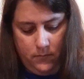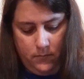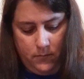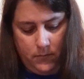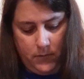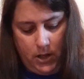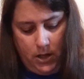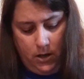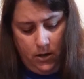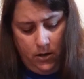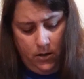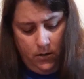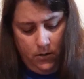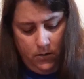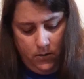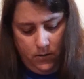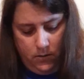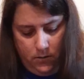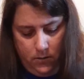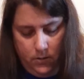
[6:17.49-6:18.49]
Okay,
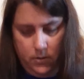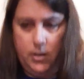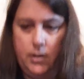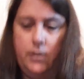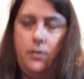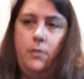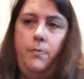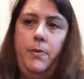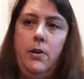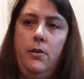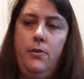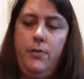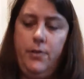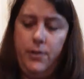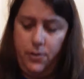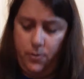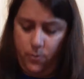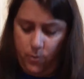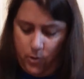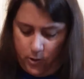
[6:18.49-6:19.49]
let's spell
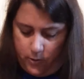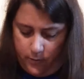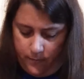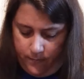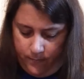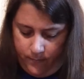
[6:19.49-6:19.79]
this word.